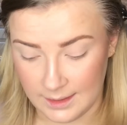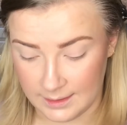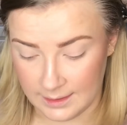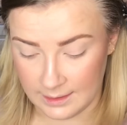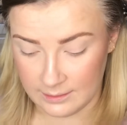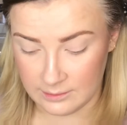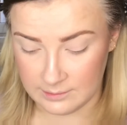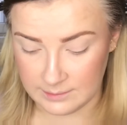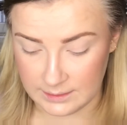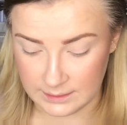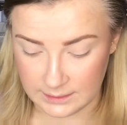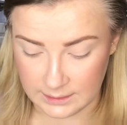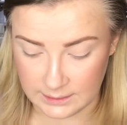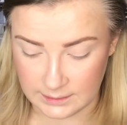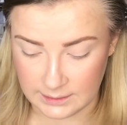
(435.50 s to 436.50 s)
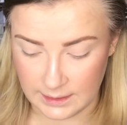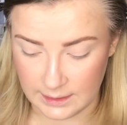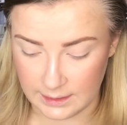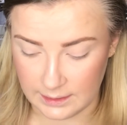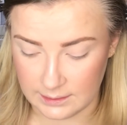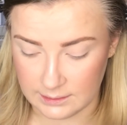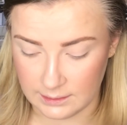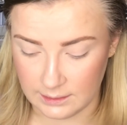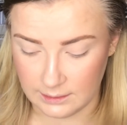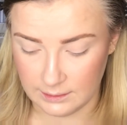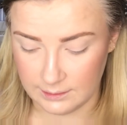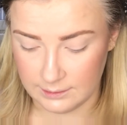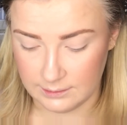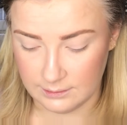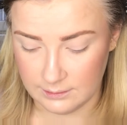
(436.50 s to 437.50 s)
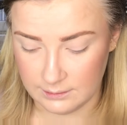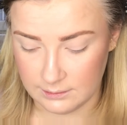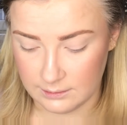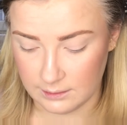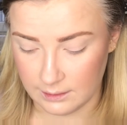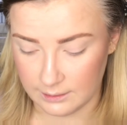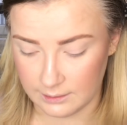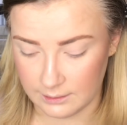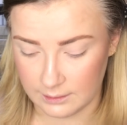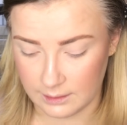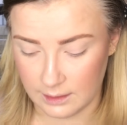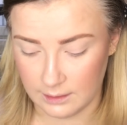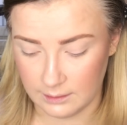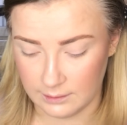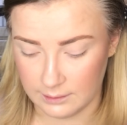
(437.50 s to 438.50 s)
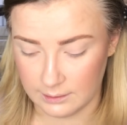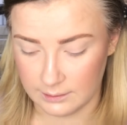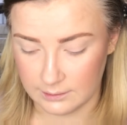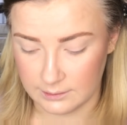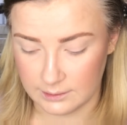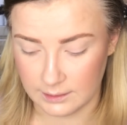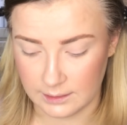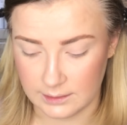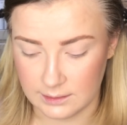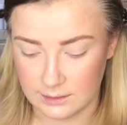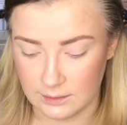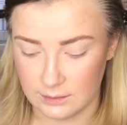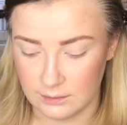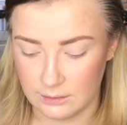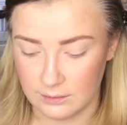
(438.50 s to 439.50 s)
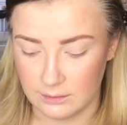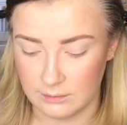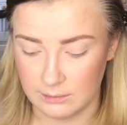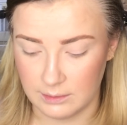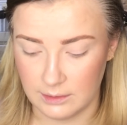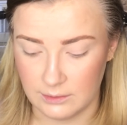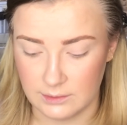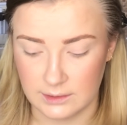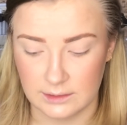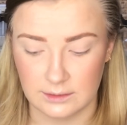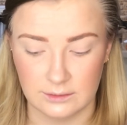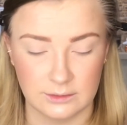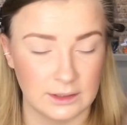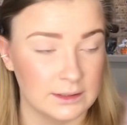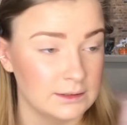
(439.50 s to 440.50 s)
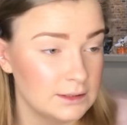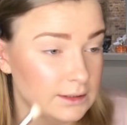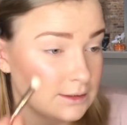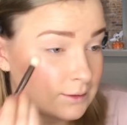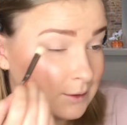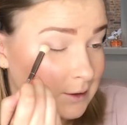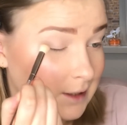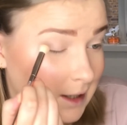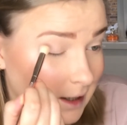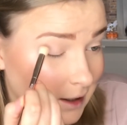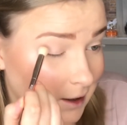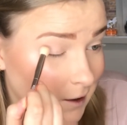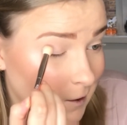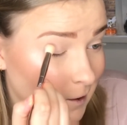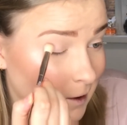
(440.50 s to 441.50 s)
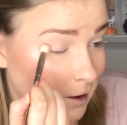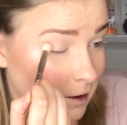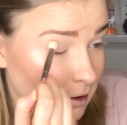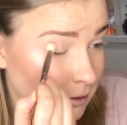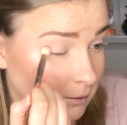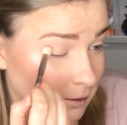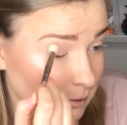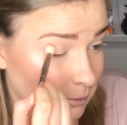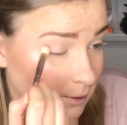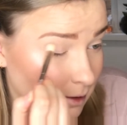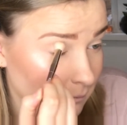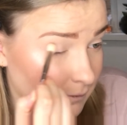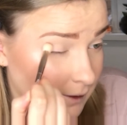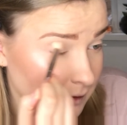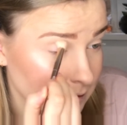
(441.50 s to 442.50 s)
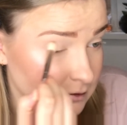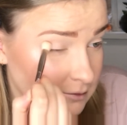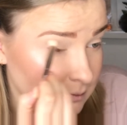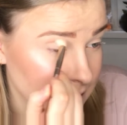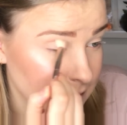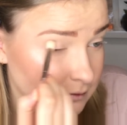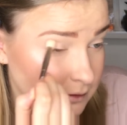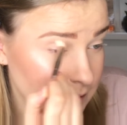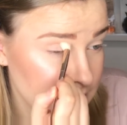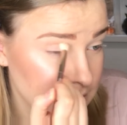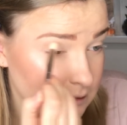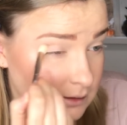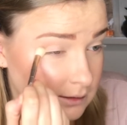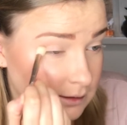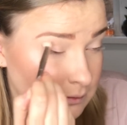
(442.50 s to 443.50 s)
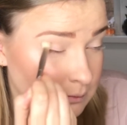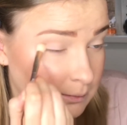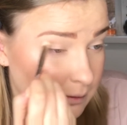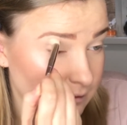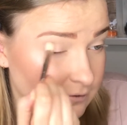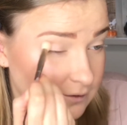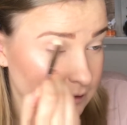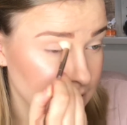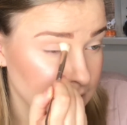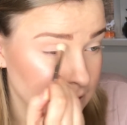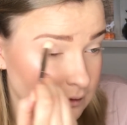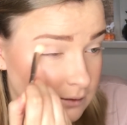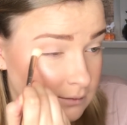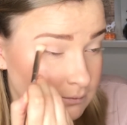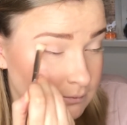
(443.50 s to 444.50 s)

Now I'm just gonna take a slightly darker color just to use as a transition shade. I'm gonna pop that into my crease and buff it in.